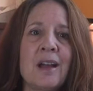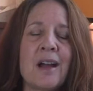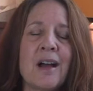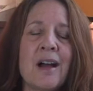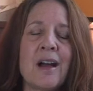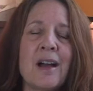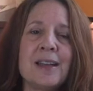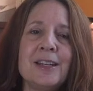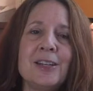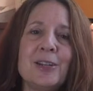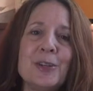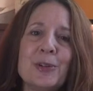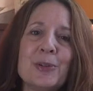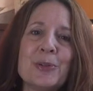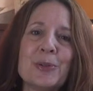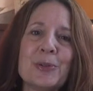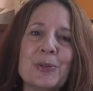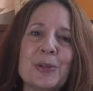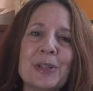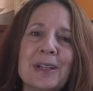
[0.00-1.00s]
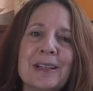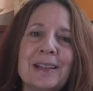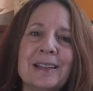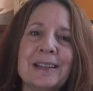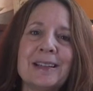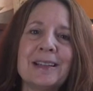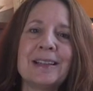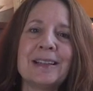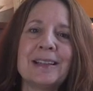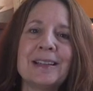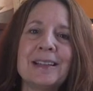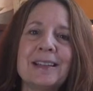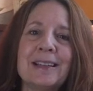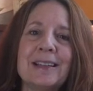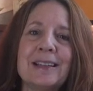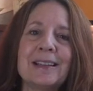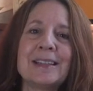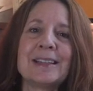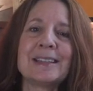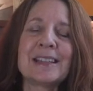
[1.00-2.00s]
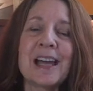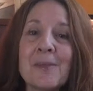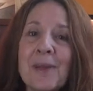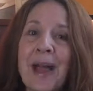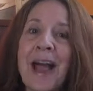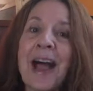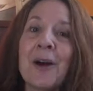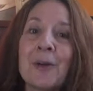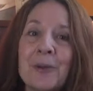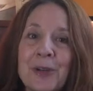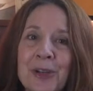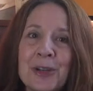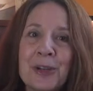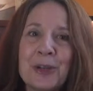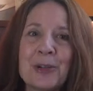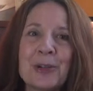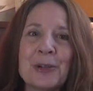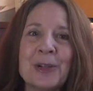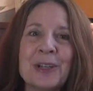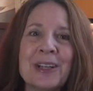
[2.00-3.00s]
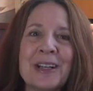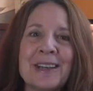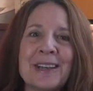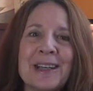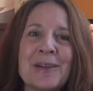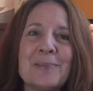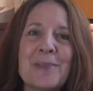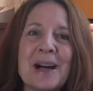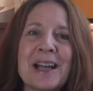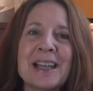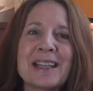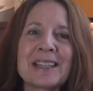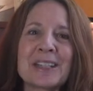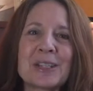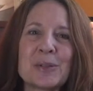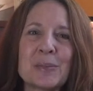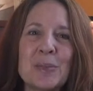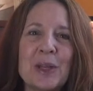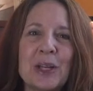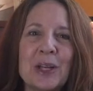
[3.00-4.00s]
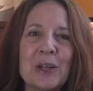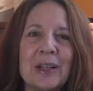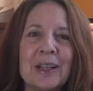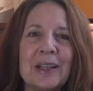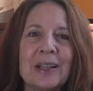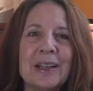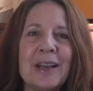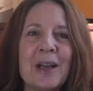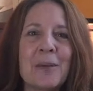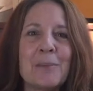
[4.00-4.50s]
I somehow knew that my spirit,